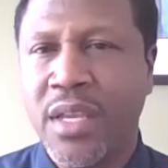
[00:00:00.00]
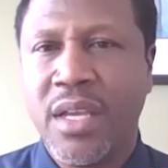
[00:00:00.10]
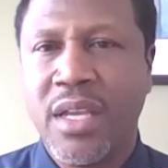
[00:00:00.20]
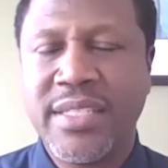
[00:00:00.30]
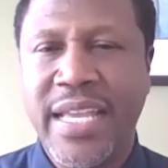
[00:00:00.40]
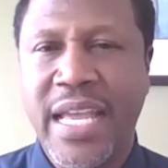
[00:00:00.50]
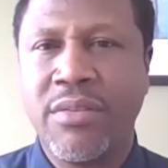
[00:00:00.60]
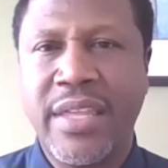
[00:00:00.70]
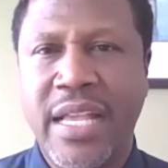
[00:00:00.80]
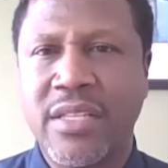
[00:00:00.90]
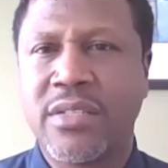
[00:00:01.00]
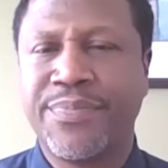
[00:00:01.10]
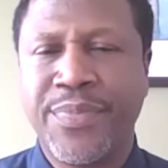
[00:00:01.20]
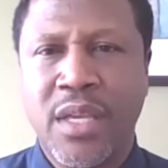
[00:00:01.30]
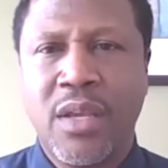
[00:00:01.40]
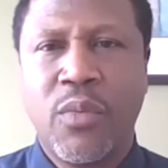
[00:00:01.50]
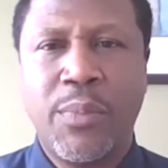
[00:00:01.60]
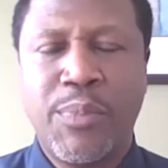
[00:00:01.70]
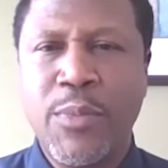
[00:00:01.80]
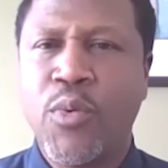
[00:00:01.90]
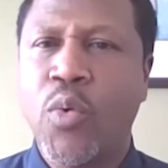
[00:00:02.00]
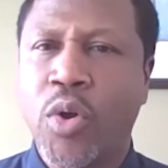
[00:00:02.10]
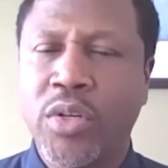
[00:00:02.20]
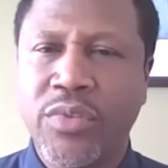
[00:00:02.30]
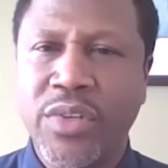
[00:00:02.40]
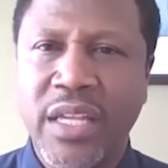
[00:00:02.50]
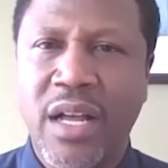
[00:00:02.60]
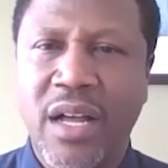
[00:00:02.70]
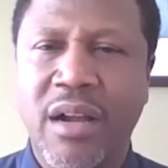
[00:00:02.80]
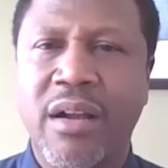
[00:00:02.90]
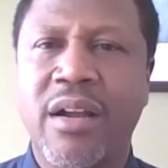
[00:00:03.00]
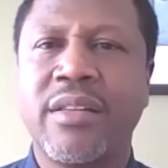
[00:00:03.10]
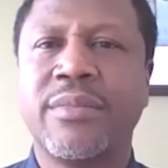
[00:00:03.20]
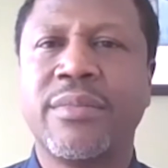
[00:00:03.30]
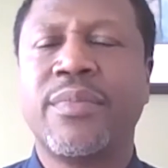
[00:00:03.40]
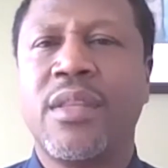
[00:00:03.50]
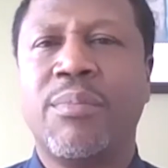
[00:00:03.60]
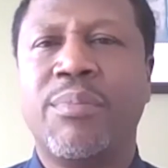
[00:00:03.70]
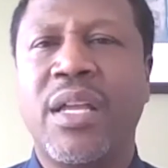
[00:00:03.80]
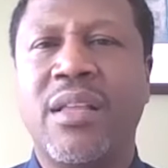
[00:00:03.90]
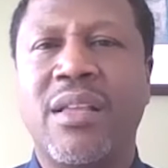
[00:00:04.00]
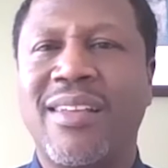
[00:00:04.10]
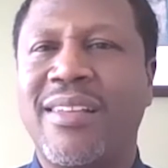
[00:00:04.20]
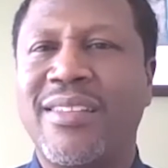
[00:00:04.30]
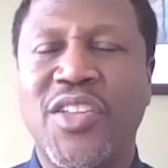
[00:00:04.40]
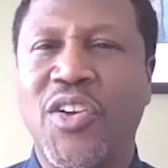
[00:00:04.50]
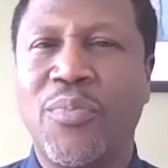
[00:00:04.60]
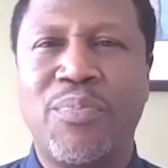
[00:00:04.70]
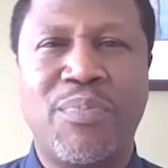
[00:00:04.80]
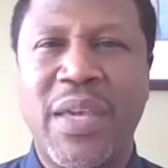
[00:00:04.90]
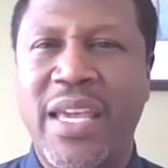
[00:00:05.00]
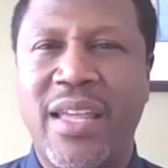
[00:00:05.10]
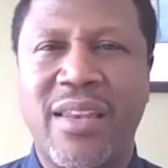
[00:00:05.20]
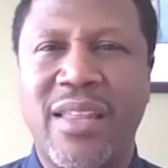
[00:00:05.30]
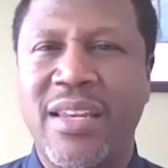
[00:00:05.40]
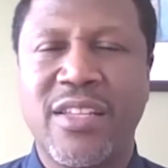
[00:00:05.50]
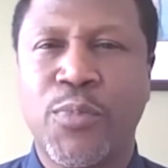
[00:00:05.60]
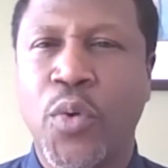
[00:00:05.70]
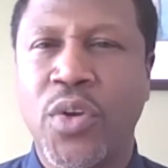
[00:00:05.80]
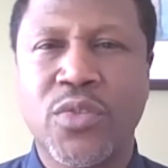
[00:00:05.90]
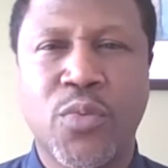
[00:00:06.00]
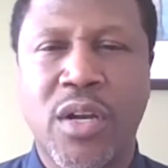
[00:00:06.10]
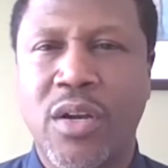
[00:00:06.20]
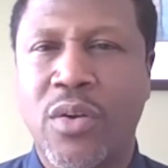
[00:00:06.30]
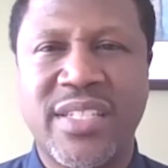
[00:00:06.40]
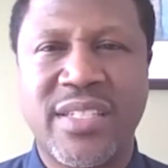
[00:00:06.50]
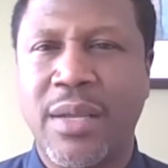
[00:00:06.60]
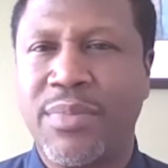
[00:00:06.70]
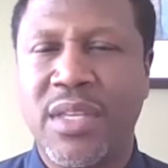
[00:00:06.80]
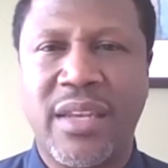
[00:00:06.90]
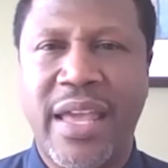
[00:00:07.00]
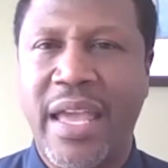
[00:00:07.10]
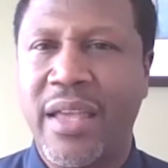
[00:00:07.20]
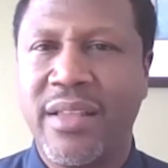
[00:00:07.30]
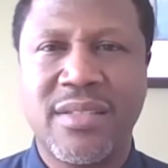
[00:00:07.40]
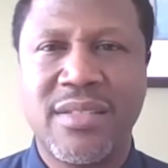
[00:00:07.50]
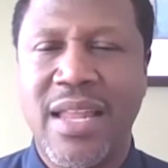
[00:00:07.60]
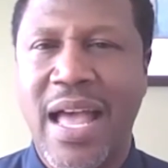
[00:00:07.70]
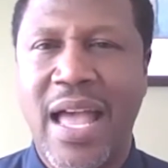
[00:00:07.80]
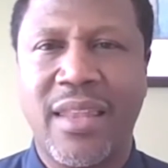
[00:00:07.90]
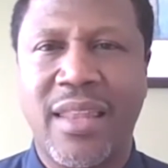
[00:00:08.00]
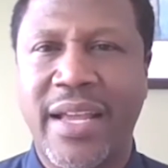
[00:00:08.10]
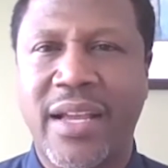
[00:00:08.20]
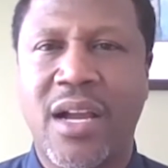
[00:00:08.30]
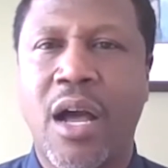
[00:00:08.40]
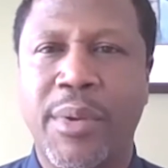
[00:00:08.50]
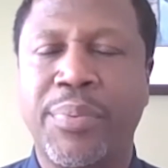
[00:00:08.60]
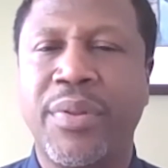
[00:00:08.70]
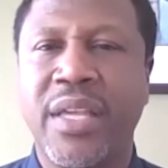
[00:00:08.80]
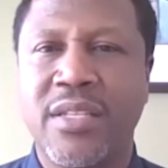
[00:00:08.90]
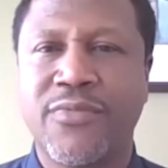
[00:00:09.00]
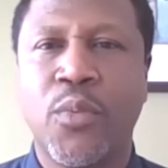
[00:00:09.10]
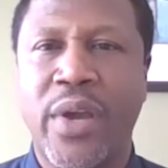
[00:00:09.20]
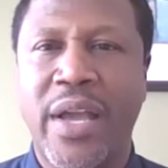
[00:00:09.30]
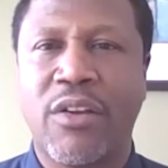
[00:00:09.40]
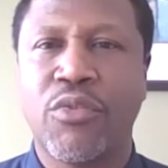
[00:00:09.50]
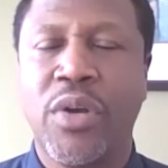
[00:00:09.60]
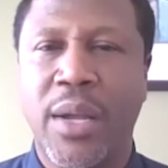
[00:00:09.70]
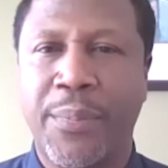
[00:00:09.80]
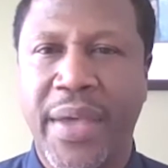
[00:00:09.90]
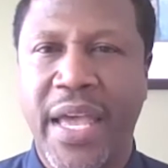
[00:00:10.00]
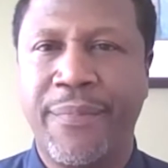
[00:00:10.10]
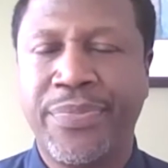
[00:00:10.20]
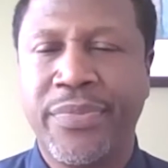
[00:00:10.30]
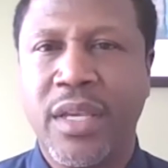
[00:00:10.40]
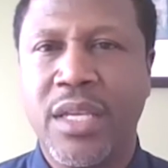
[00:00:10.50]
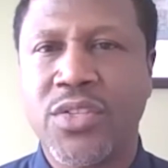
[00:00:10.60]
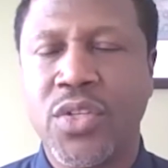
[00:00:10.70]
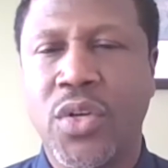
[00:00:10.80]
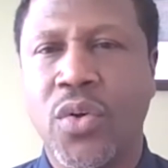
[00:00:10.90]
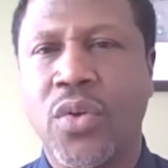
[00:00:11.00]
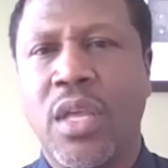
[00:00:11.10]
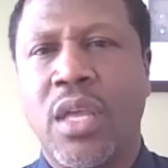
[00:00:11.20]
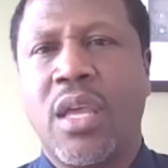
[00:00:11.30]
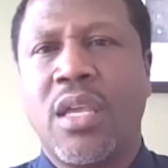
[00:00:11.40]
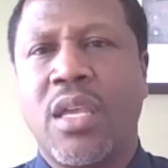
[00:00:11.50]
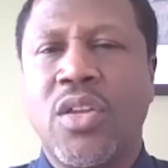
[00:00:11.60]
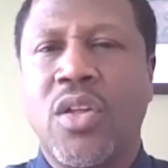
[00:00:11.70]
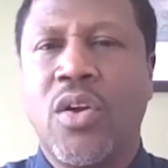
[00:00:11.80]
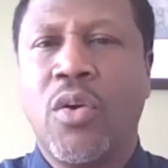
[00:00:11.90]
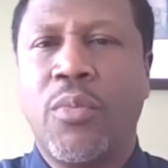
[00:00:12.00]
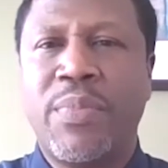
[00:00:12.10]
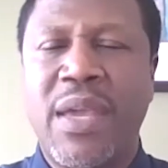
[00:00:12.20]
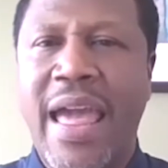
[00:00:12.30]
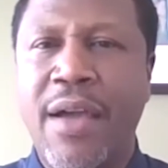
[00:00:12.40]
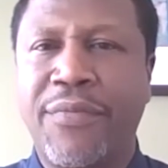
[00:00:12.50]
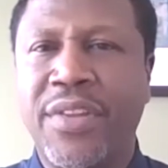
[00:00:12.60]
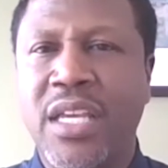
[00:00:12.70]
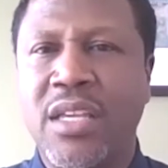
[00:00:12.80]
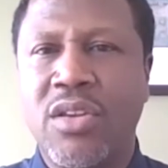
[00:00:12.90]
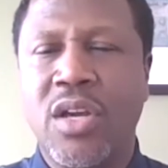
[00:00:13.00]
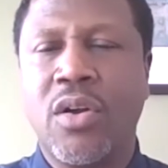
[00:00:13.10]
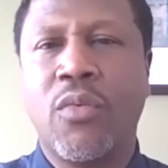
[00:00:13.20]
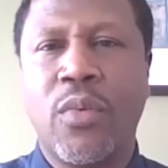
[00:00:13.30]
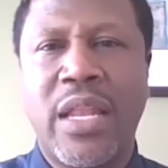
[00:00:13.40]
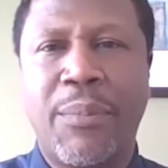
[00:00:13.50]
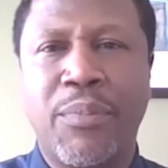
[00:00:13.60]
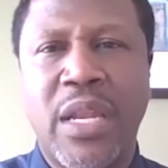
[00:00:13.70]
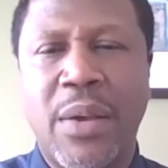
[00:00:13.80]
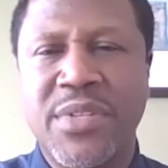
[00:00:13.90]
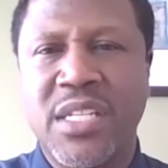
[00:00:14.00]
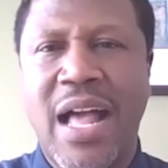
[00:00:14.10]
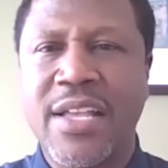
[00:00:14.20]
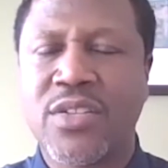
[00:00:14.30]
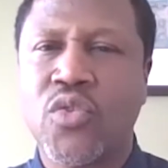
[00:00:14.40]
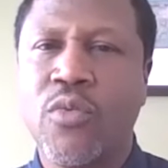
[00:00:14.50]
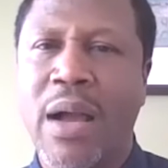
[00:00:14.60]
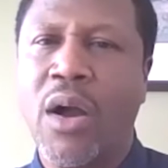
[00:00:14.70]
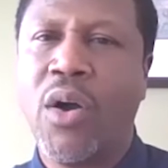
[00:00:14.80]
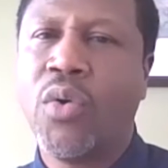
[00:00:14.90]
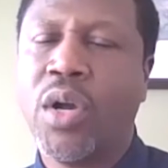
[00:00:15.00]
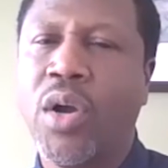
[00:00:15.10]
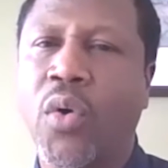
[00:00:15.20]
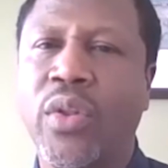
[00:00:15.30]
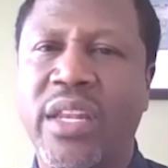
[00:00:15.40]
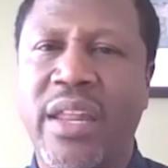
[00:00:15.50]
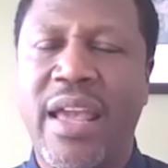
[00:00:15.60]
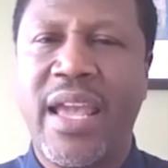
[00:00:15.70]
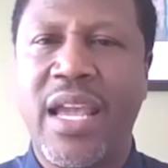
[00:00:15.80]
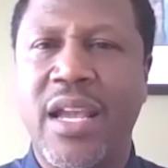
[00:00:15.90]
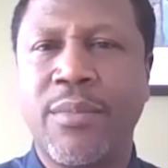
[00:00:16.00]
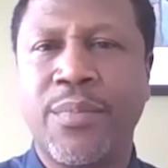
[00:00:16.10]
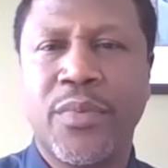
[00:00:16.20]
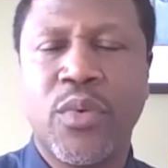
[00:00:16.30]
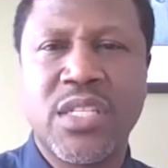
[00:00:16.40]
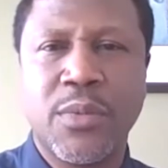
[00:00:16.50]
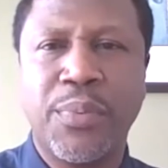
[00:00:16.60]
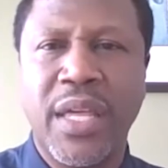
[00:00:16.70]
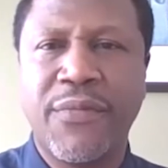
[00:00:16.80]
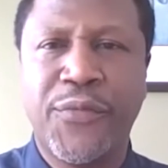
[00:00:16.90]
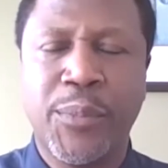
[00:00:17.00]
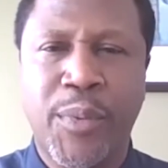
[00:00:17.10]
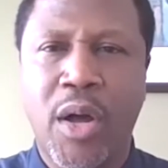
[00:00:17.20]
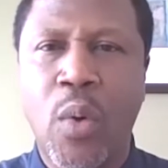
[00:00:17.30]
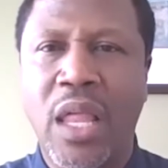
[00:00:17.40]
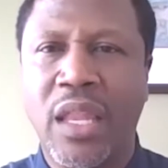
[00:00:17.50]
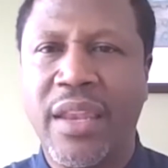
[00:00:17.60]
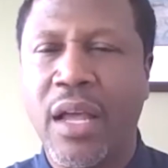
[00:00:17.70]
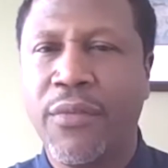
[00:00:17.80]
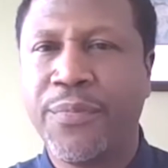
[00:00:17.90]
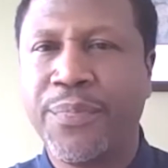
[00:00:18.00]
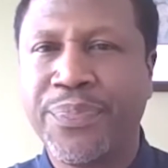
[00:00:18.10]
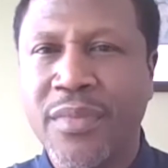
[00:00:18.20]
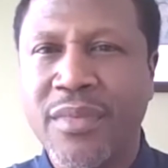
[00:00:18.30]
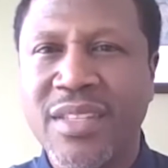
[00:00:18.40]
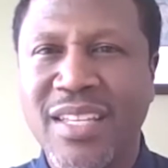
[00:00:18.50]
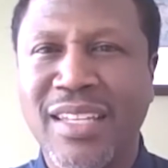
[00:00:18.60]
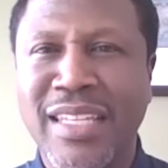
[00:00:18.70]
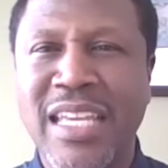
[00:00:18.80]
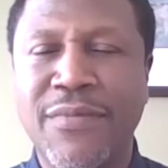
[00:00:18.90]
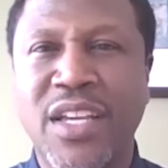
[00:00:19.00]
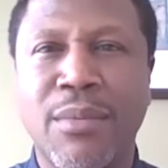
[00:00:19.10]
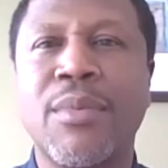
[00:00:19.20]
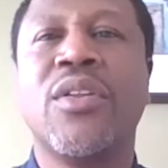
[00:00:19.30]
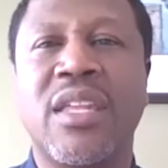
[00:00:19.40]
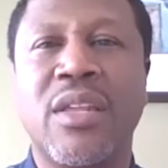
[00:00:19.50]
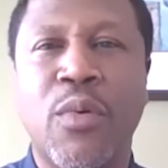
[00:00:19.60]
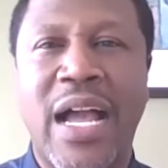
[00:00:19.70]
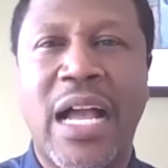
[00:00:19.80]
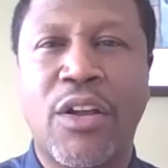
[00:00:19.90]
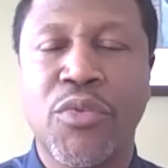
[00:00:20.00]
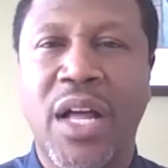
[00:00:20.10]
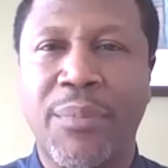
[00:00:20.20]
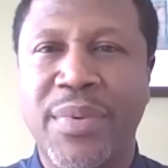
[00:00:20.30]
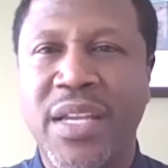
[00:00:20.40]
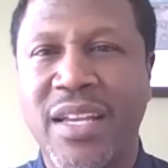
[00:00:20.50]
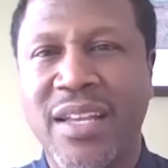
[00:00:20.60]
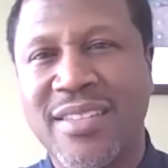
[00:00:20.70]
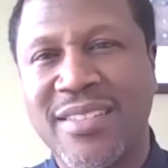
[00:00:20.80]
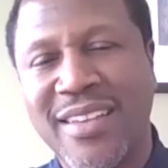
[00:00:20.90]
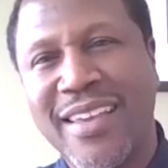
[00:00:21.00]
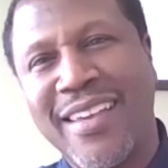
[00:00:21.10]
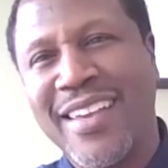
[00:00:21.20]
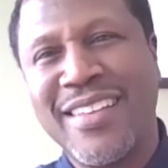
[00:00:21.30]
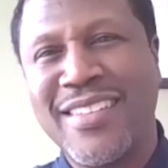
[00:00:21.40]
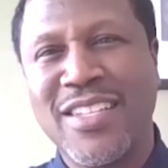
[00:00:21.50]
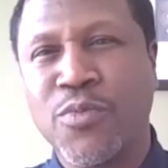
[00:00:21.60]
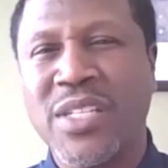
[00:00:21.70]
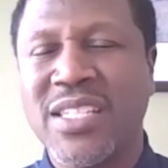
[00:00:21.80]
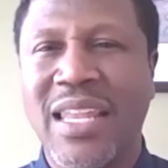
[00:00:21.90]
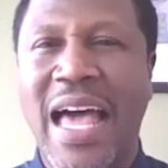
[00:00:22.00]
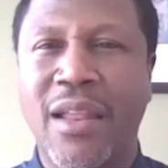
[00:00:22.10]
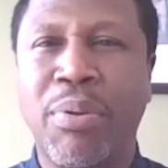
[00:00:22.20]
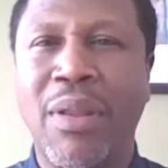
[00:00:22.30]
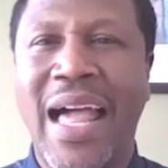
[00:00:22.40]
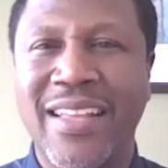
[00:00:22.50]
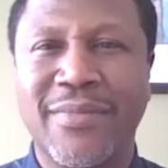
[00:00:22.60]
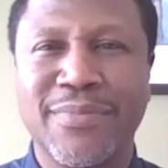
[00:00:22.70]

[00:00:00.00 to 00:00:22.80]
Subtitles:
a town that's where people work really hard, but you know, being in the sports world is something that's not like commonplace from where I grew up at. And so, you know, being an athlete, you know, when I was in high school, my whole goal and aim was to play football well enough to leave the community where I grew up because it just was a lot of blight.